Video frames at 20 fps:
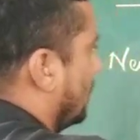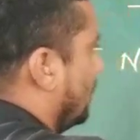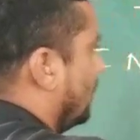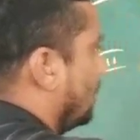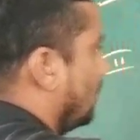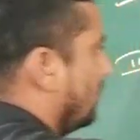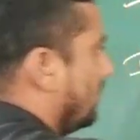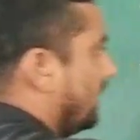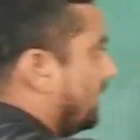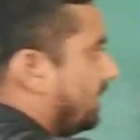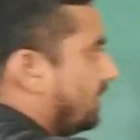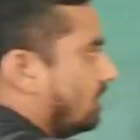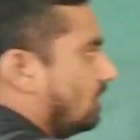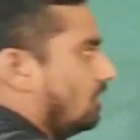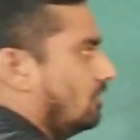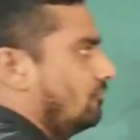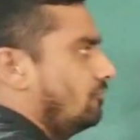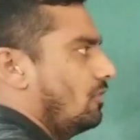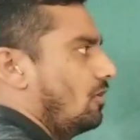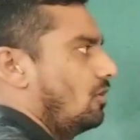Newland
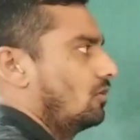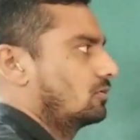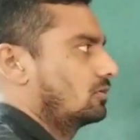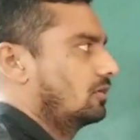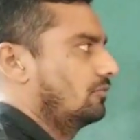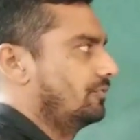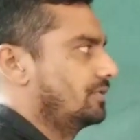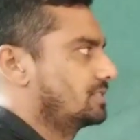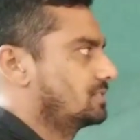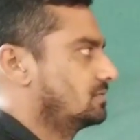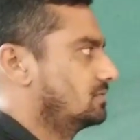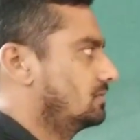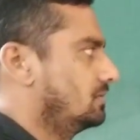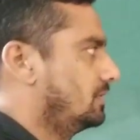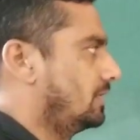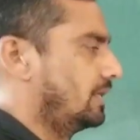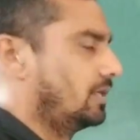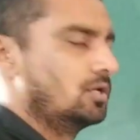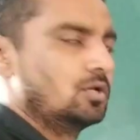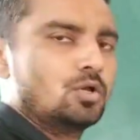law of octaves.
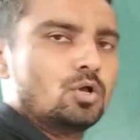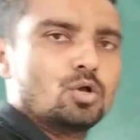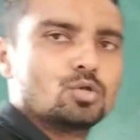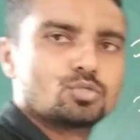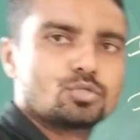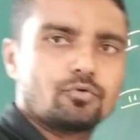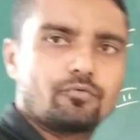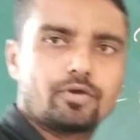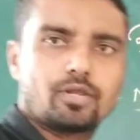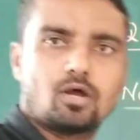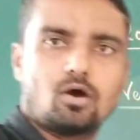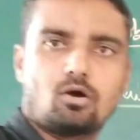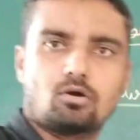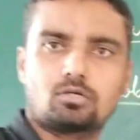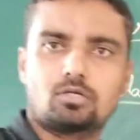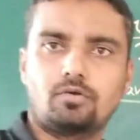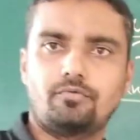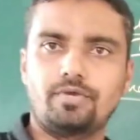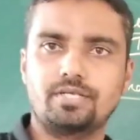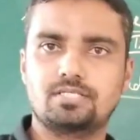Right. So where
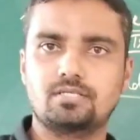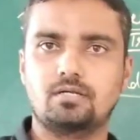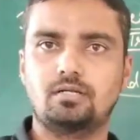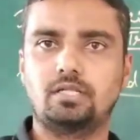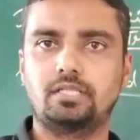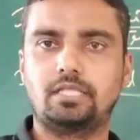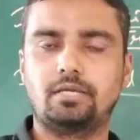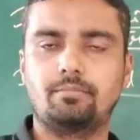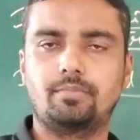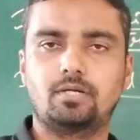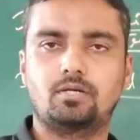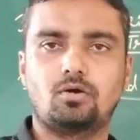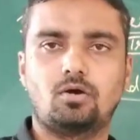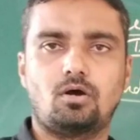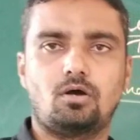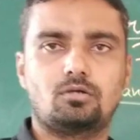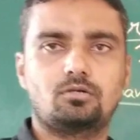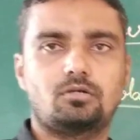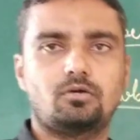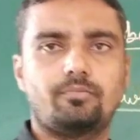octaves are nothing but
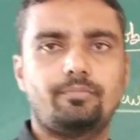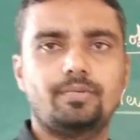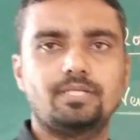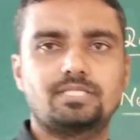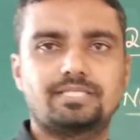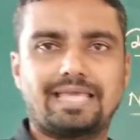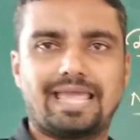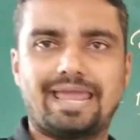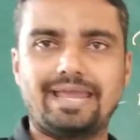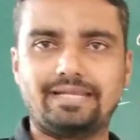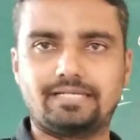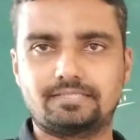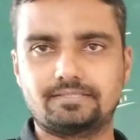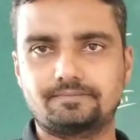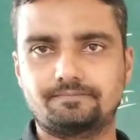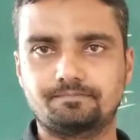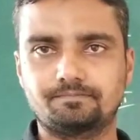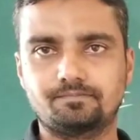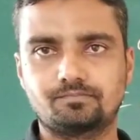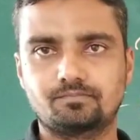octave means 8.
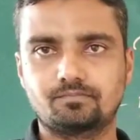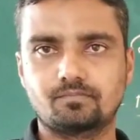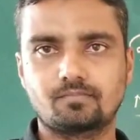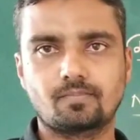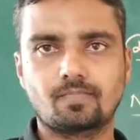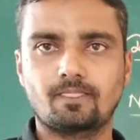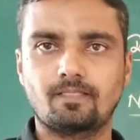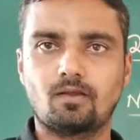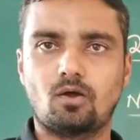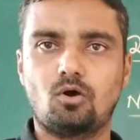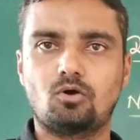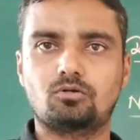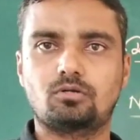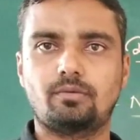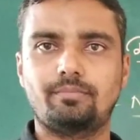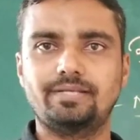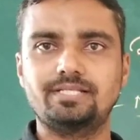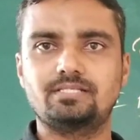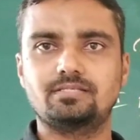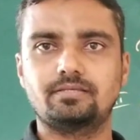
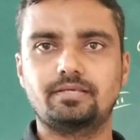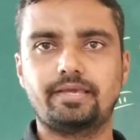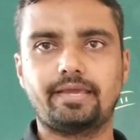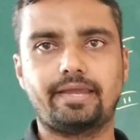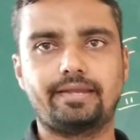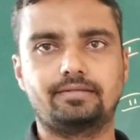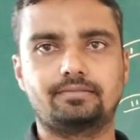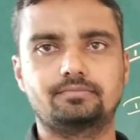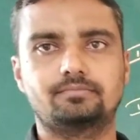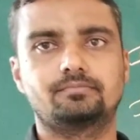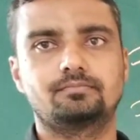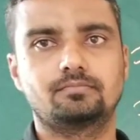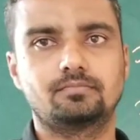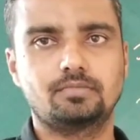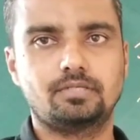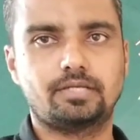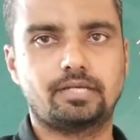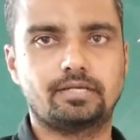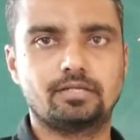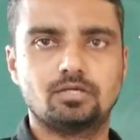Octave means 8.
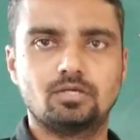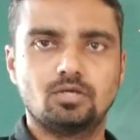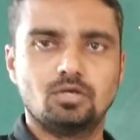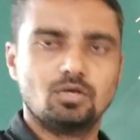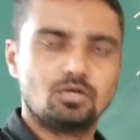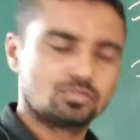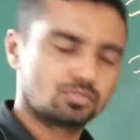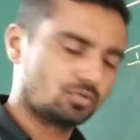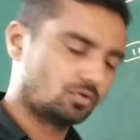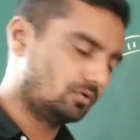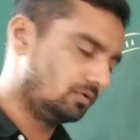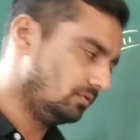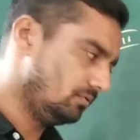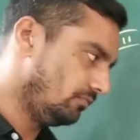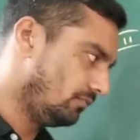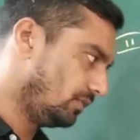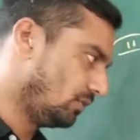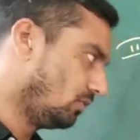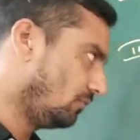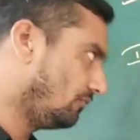Right. So
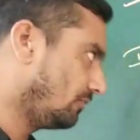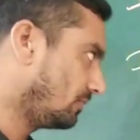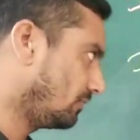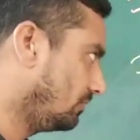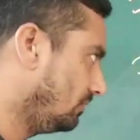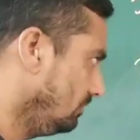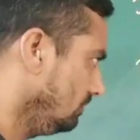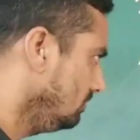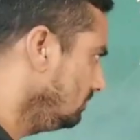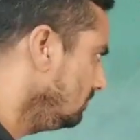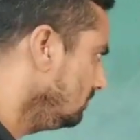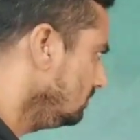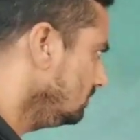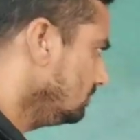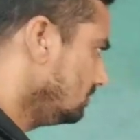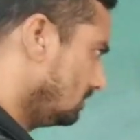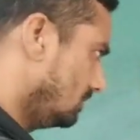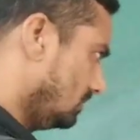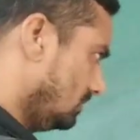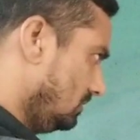we go for
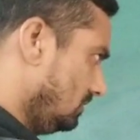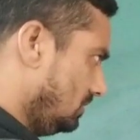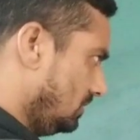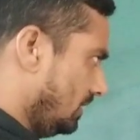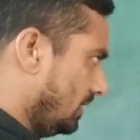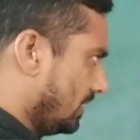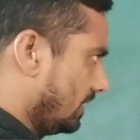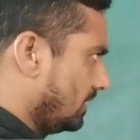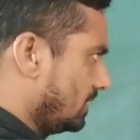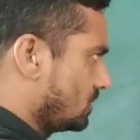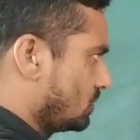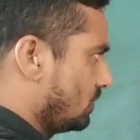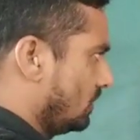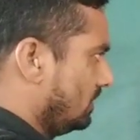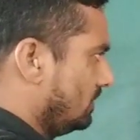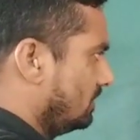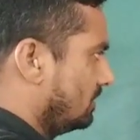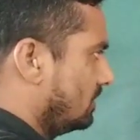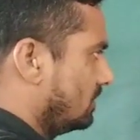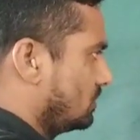here in this
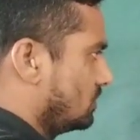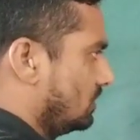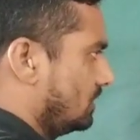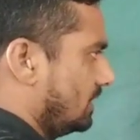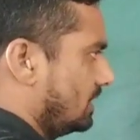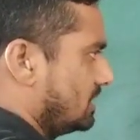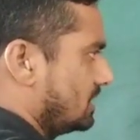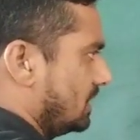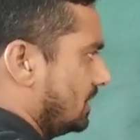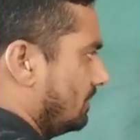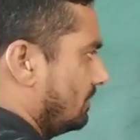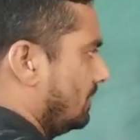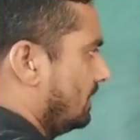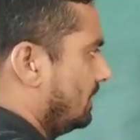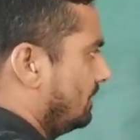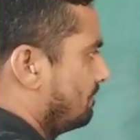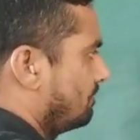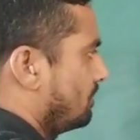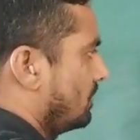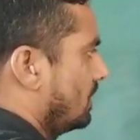one. So that is nothing but
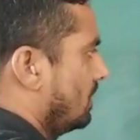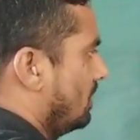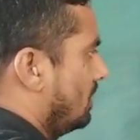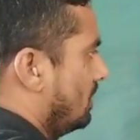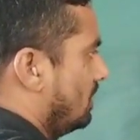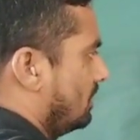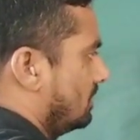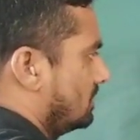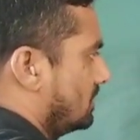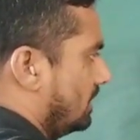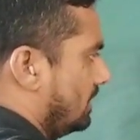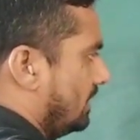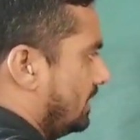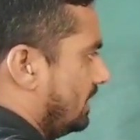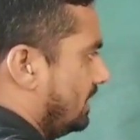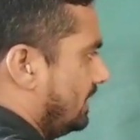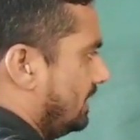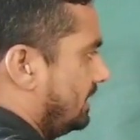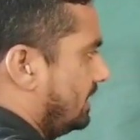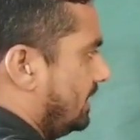so the
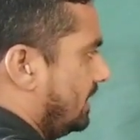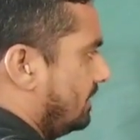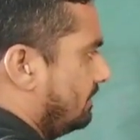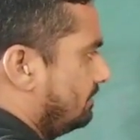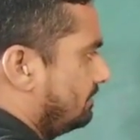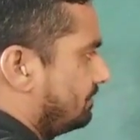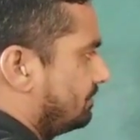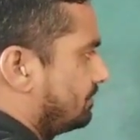lithium.